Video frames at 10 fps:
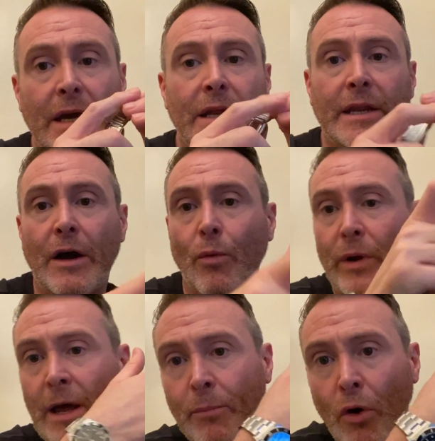Now,
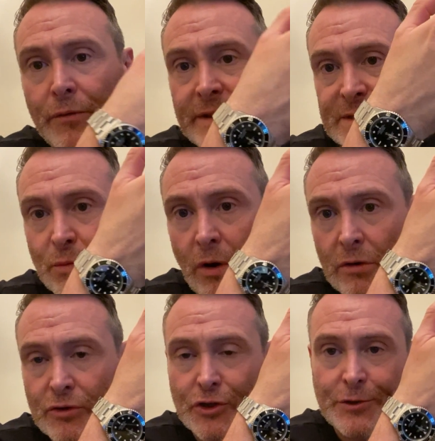when I bought this
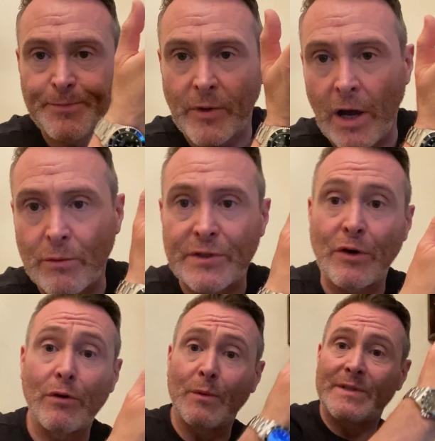watch, I was told it was